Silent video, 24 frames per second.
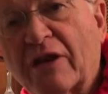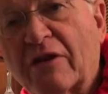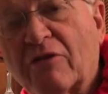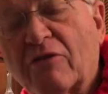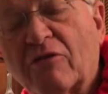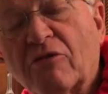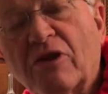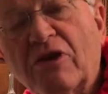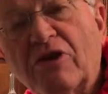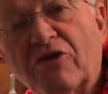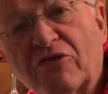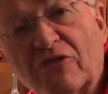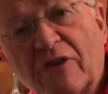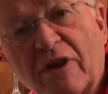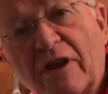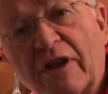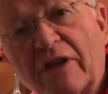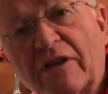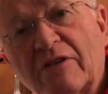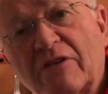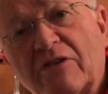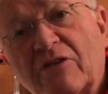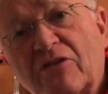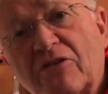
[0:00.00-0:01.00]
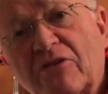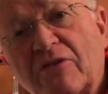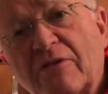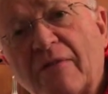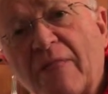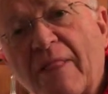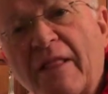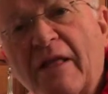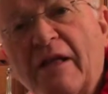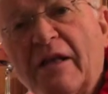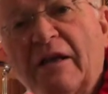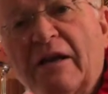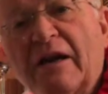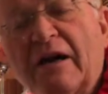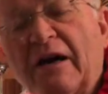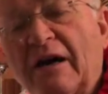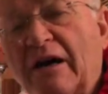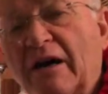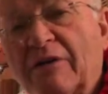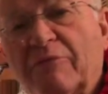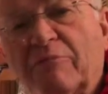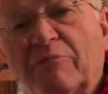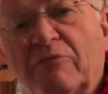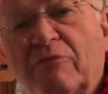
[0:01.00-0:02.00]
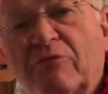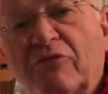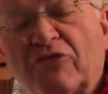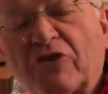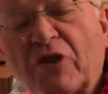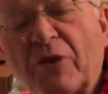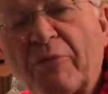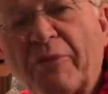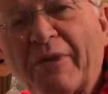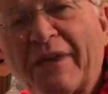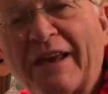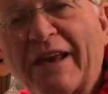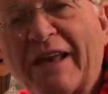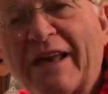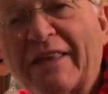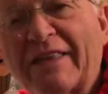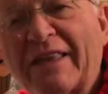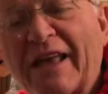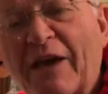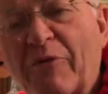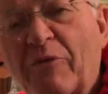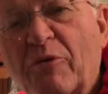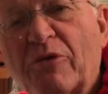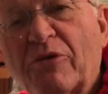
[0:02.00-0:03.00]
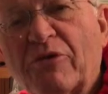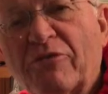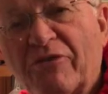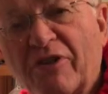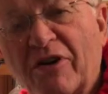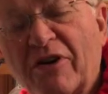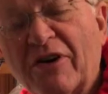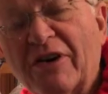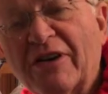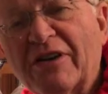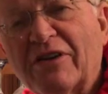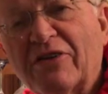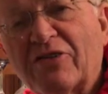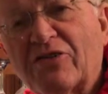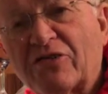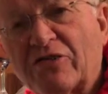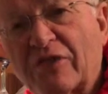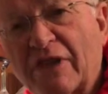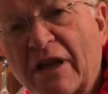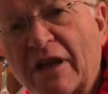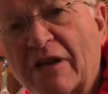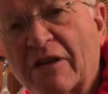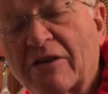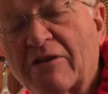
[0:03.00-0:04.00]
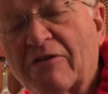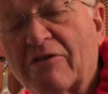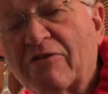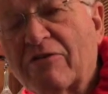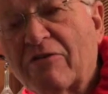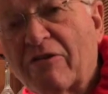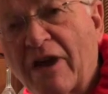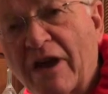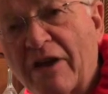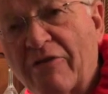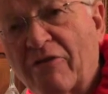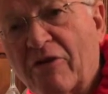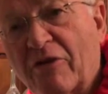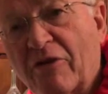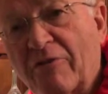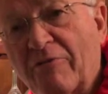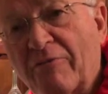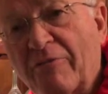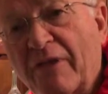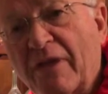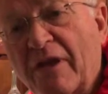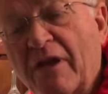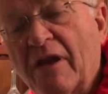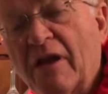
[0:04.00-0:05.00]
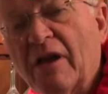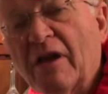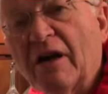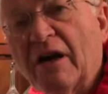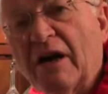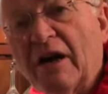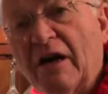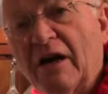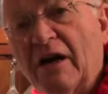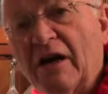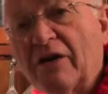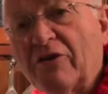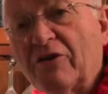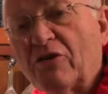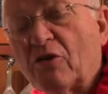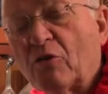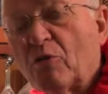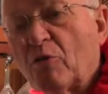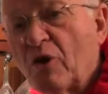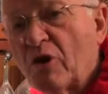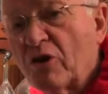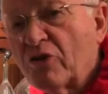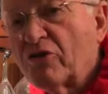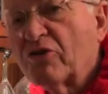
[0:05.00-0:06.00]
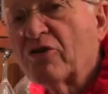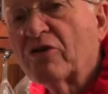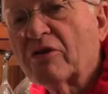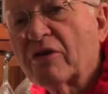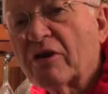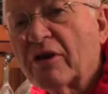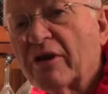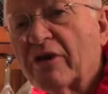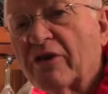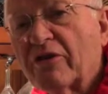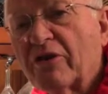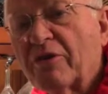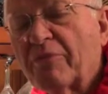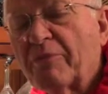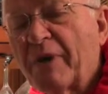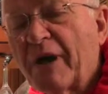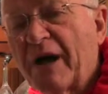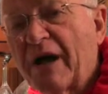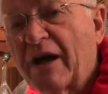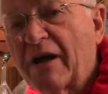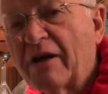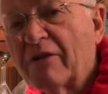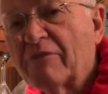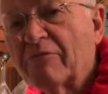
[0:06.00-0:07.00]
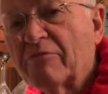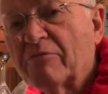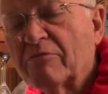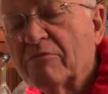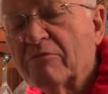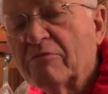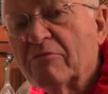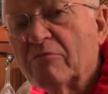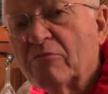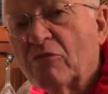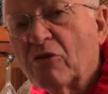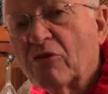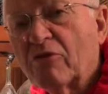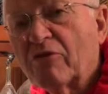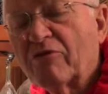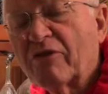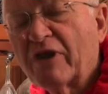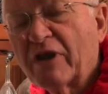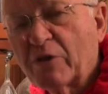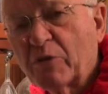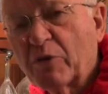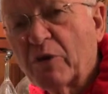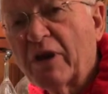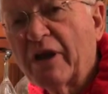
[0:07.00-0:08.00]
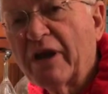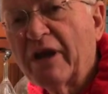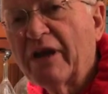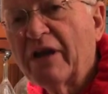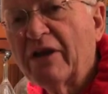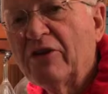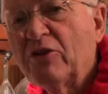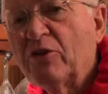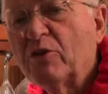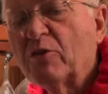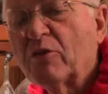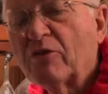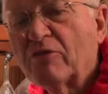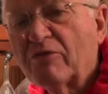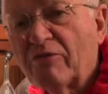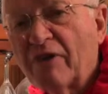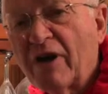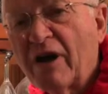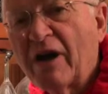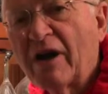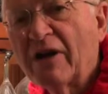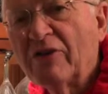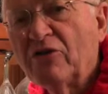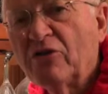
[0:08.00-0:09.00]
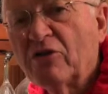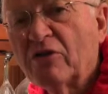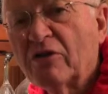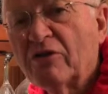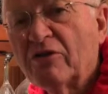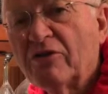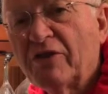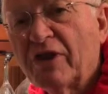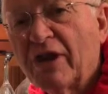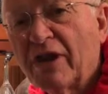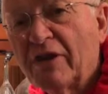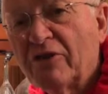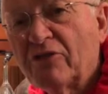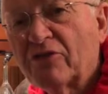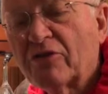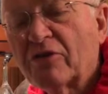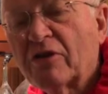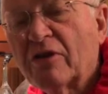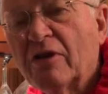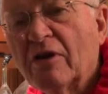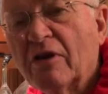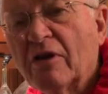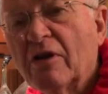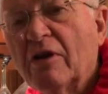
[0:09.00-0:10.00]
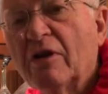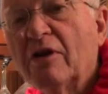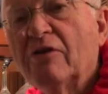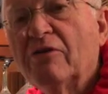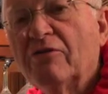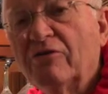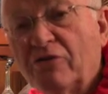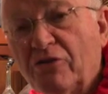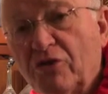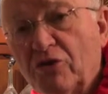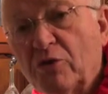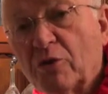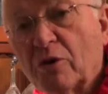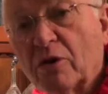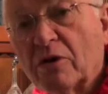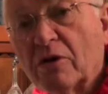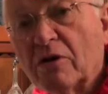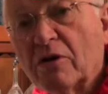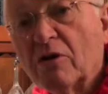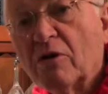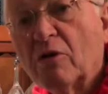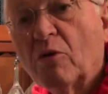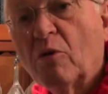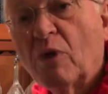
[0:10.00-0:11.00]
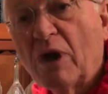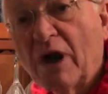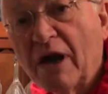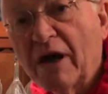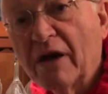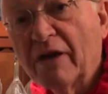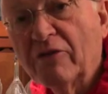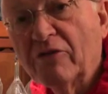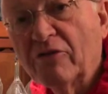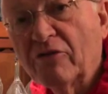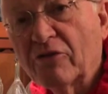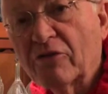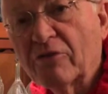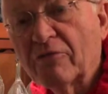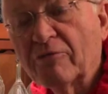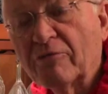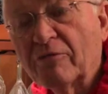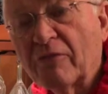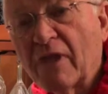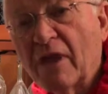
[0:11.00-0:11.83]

Rieslings, something like that with a very distinct flavor, you'll want to clear your palate more frequently and you will find you can taste fewer wines.